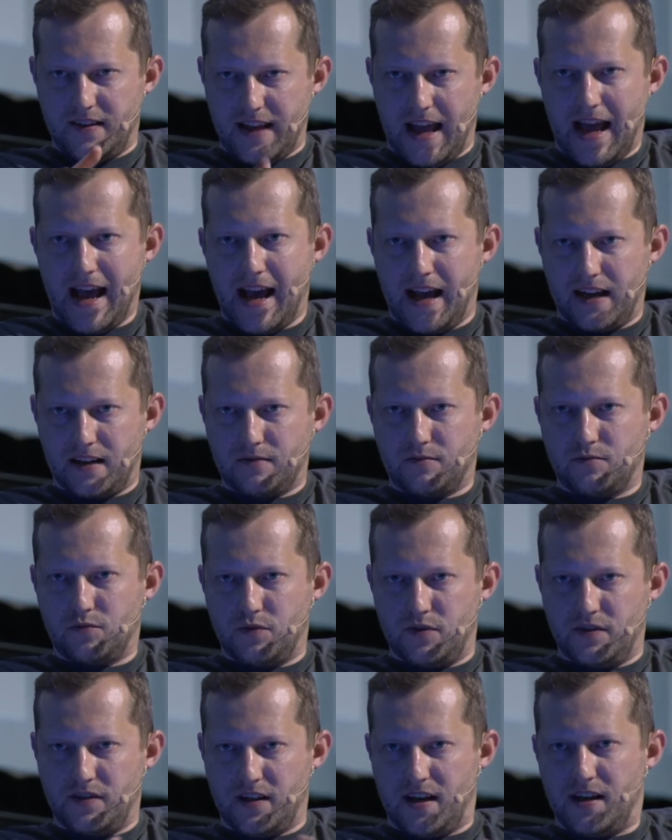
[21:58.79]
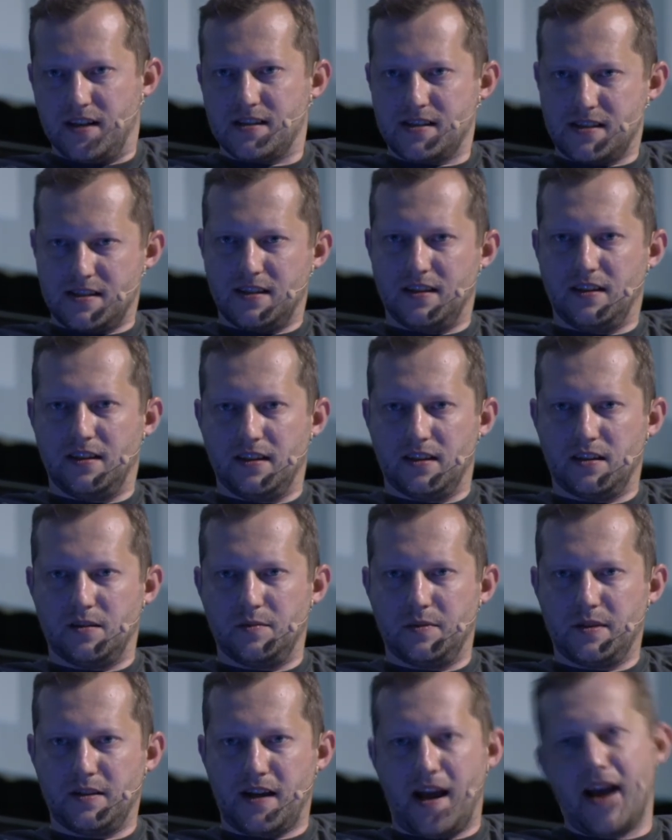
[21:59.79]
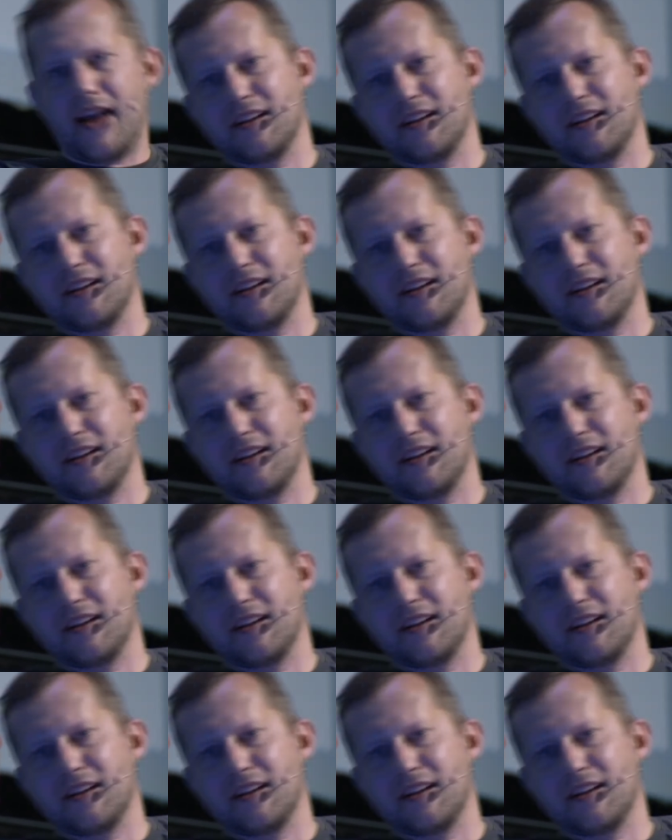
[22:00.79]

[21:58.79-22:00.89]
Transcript: that with us a little bit.